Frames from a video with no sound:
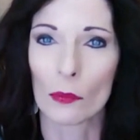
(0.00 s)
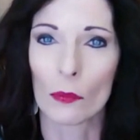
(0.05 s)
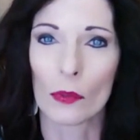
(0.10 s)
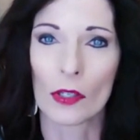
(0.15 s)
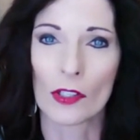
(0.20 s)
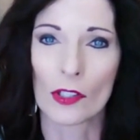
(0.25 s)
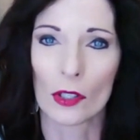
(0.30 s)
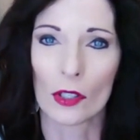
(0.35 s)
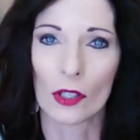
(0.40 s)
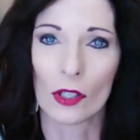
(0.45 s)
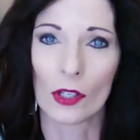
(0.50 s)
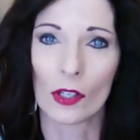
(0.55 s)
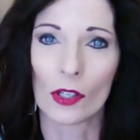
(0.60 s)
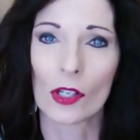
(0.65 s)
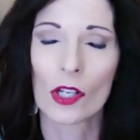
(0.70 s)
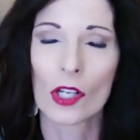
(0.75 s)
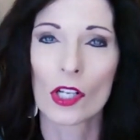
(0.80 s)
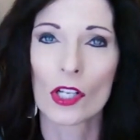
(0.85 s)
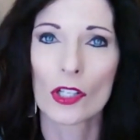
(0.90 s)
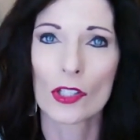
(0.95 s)
return
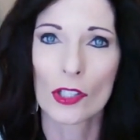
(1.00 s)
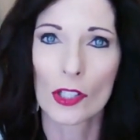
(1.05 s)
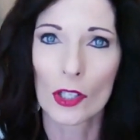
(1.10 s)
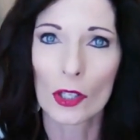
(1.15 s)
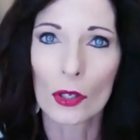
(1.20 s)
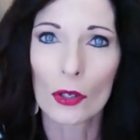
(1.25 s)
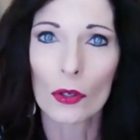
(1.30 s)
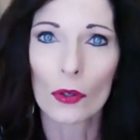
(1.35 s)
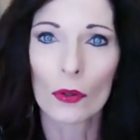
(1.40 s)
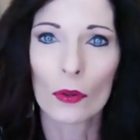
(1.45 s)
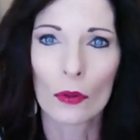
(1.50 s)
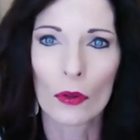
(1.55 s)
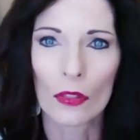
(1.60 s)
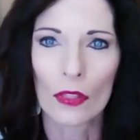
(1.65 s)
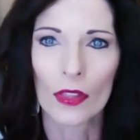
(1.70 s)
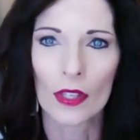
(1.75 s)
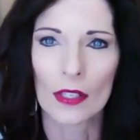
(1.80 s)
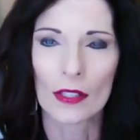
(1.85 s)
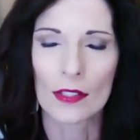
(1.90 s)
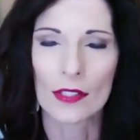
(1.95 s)
to
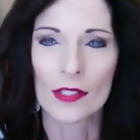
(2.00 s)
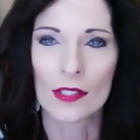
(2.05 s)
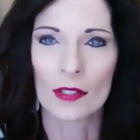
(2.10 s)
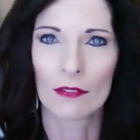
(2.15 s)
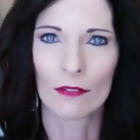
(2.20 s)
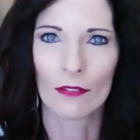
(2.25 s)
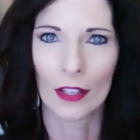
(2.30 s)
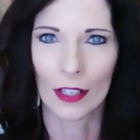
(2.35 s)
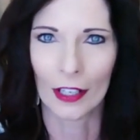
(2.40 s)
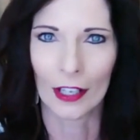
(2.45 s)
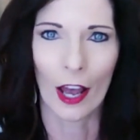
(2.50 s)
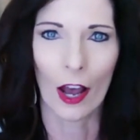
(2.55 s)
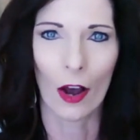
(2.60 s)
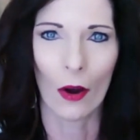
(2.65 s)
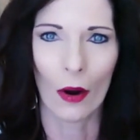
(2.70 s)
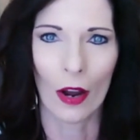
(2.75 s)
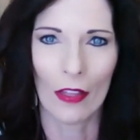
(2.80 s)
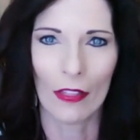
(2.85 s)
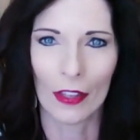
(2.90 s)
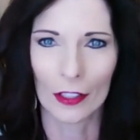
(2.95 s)
this
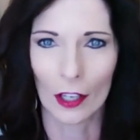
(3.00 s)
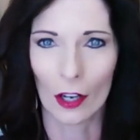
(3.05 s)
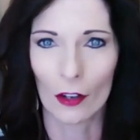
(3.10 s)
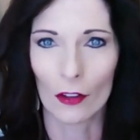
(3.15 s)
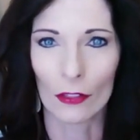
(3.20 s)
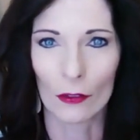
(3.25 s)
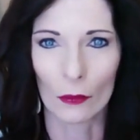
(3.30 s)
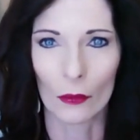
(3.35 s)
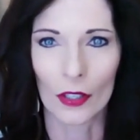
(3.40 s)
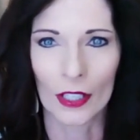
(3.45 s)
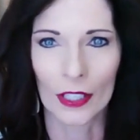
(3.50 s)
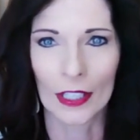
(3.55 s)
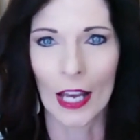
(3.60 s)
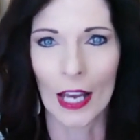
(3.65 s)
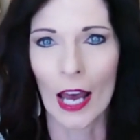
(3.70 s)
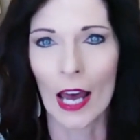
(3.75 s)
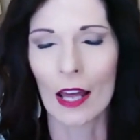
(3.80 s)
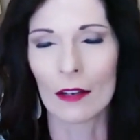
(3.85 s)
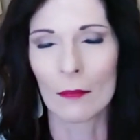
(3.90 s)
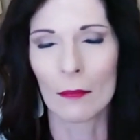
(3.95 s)
video and then go through it
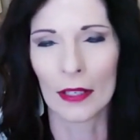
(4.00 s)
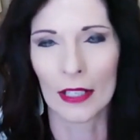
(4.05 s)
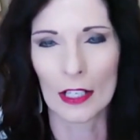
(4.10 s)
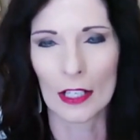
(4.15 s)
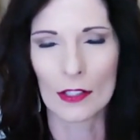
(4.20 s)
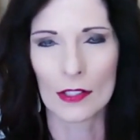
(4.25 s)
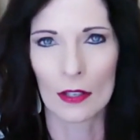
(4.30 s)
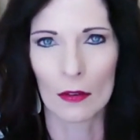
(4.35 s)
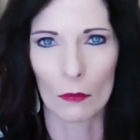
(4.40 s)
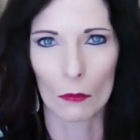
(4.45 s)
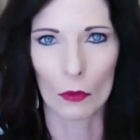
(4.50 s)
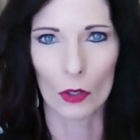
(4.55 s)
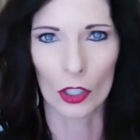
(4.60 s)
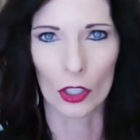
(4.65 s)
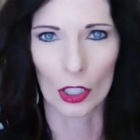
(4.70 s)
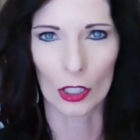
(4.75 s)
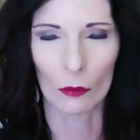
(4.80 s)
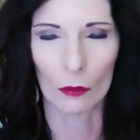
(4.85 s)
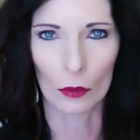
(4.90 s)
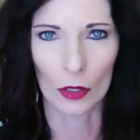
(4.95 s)
again, because then we're
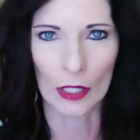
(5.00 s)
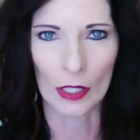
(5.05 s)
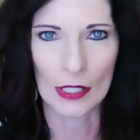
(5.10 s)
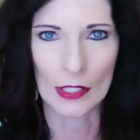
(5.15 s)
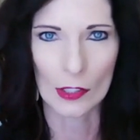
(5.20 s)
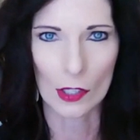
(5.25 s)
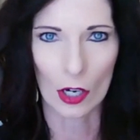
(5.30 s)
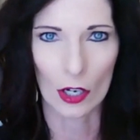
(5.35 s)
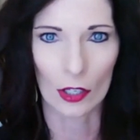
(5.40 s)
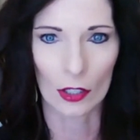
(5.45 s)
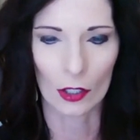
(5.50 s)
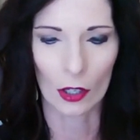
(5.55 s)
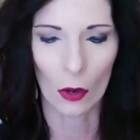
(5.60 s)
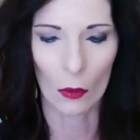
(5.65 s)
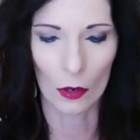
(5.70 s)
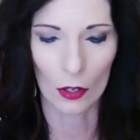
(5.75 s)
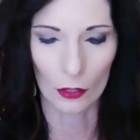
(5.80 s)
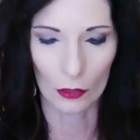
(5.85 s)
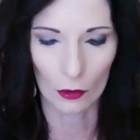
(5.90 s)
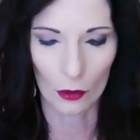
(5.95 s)
going to really start
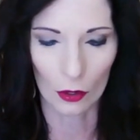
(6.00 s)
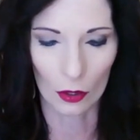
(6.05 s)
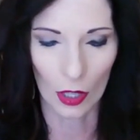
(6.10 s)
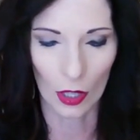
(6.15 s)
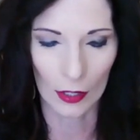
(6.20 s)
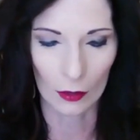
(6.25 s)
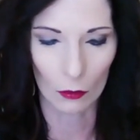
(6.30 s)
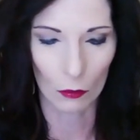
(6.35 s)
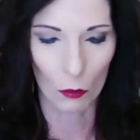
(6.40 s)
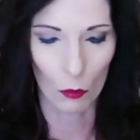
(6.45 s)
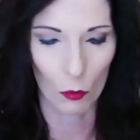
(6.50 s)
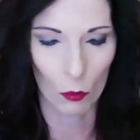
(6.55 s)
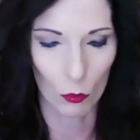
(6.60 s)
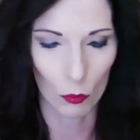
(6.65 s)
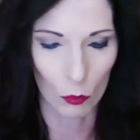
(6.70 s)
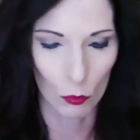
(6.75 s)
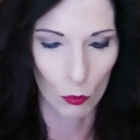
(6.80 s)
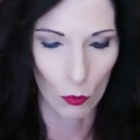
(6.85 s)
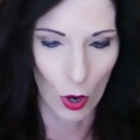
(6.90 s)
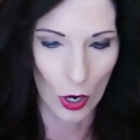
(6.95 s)
going through, like,
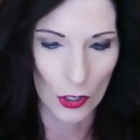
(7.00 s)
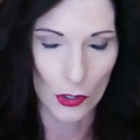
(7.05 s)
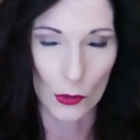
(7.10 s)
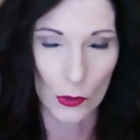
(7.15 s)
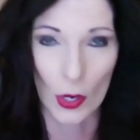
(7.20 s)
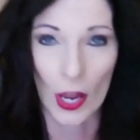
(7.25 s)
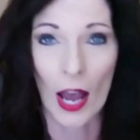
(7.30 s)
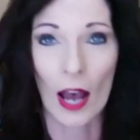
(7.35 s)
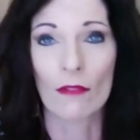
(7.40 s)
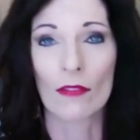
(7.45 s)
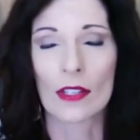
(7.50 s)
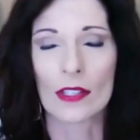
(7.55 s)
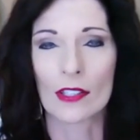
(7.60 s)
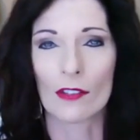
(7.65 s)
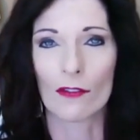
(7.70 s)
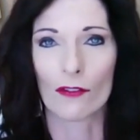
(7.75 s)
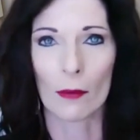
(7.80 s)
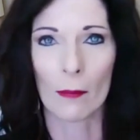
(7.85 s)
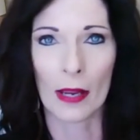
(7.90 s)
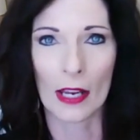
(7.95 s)
once you have this
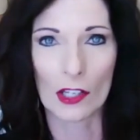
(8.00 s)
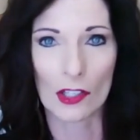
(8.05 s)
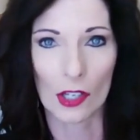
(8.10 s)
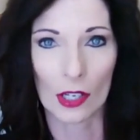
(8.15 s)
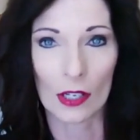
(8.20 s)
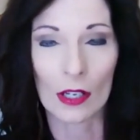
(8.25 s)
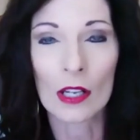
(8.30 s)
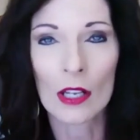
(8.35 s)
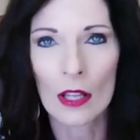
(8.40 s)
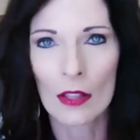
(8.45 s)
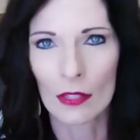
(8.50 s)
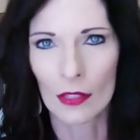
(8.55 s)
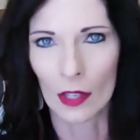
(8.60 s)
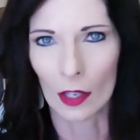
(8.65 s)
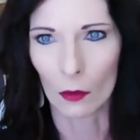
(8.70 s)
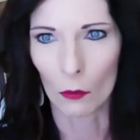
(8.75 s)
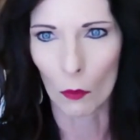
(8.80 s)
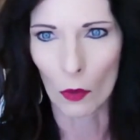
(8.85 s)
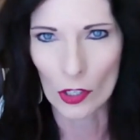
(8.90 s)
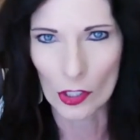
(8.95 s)
information,
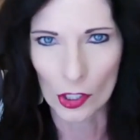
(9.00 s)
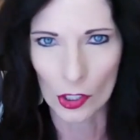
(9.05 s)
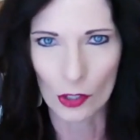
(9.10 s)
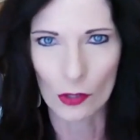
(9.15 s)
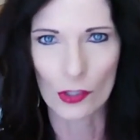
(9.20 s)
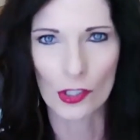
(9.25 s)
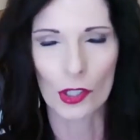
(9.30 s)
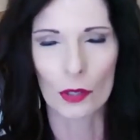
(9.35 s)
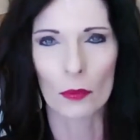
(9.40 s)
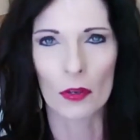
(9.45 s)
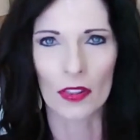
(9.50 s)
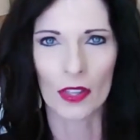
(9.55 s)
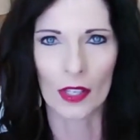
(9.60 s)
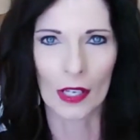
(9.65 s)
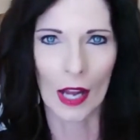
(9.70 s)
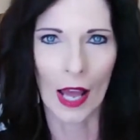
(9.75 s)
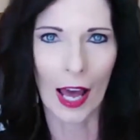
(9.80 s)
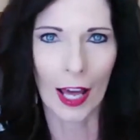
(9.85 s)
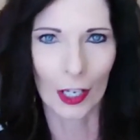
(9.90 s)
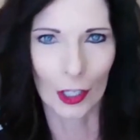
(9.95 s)
then what do you do with it?
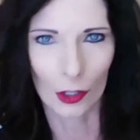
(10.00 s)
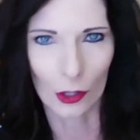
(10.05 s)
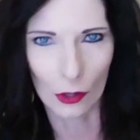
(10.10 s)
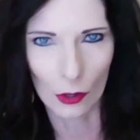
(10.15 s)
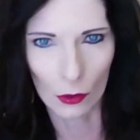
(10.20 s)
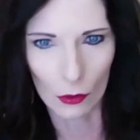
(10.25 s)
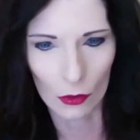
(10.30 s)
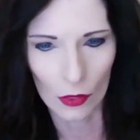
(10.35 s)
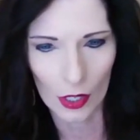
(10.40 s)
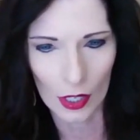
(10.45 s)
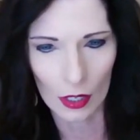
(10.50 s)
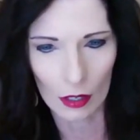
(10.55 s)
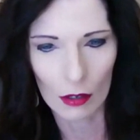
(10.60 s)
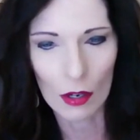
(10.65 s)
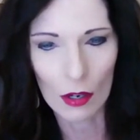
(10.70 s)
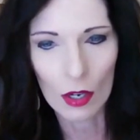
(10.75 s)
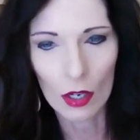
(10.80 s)
And how do you then